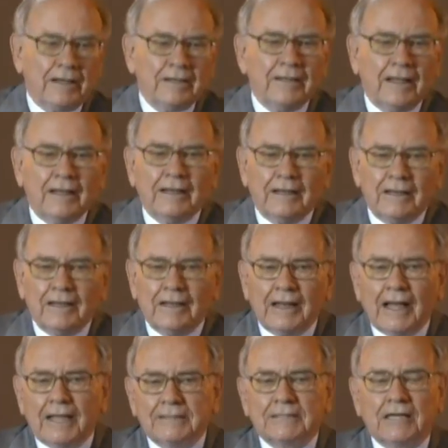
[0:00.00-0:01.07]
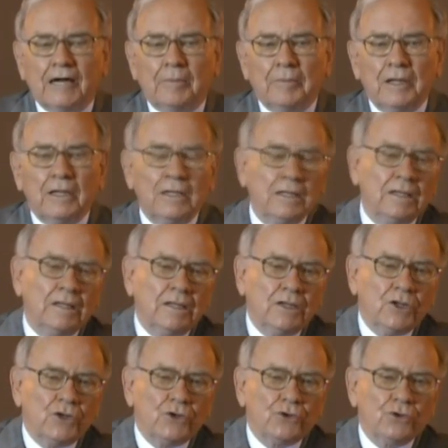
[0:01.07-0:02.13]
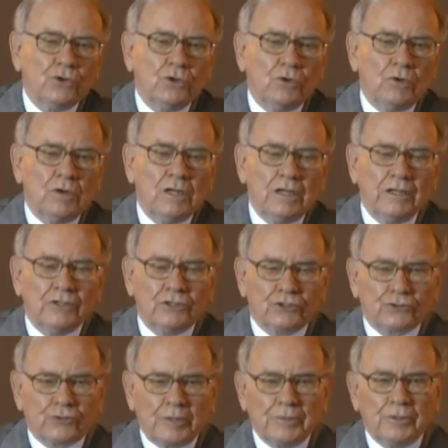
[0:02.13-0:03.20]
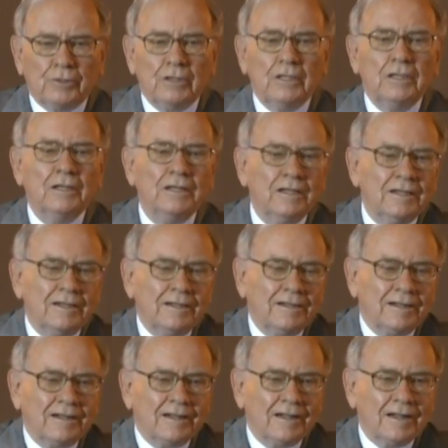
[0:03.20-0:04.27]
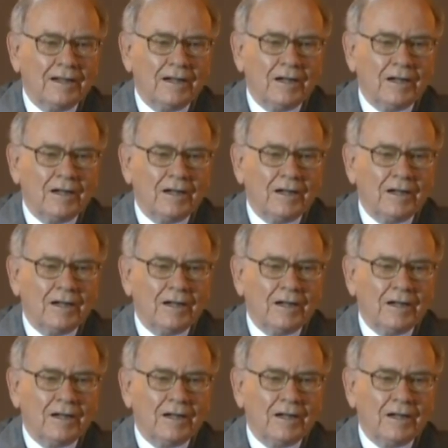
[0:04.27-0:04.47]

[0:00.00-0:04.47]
a chunk of Chinese automaker BYD, it made headlines around the world.